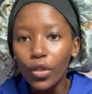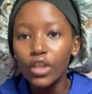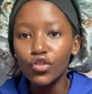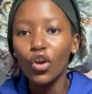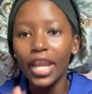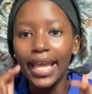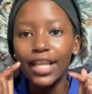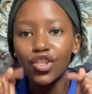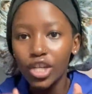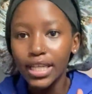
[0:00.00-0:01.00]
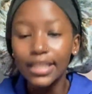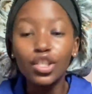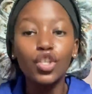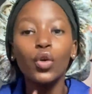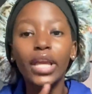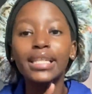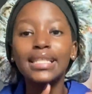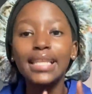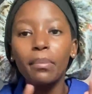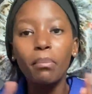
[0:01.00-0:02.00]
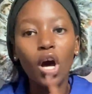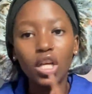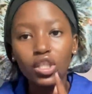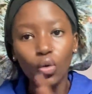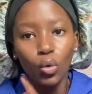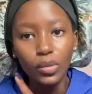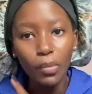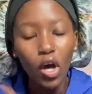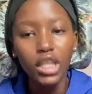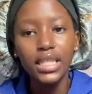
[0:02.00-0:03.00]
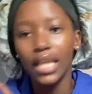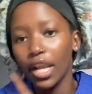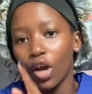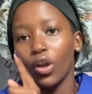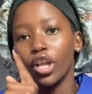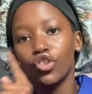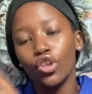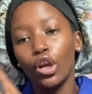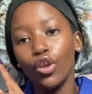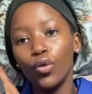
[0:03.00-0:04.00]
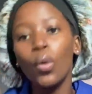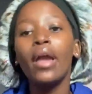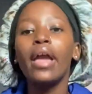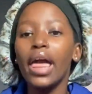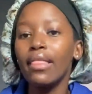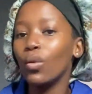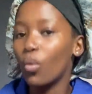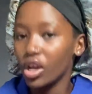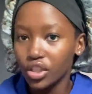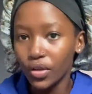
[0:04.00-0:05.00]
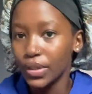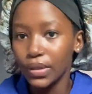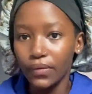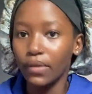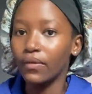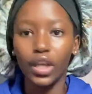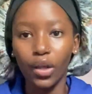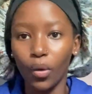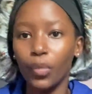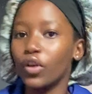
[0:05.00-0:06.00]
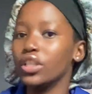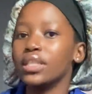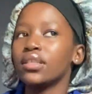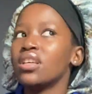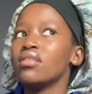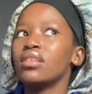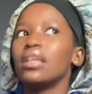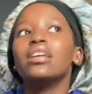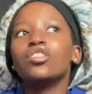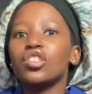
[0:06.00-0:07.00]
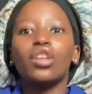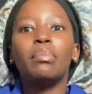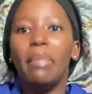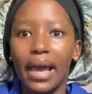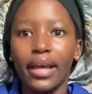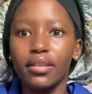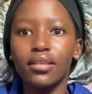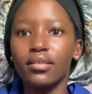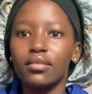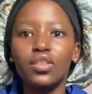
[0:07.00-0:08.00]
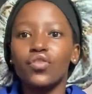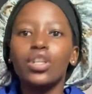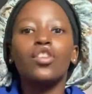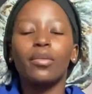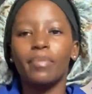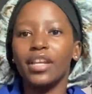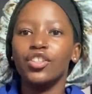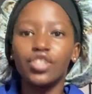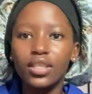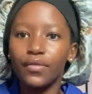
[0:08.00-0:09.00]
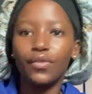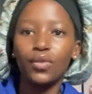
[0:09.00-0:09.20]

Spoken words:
that you're gonna get triggered, you can skip past those parts that are gonna trigger you and then watch the rest of the video, because it's not bad. It's really not bad. It's just a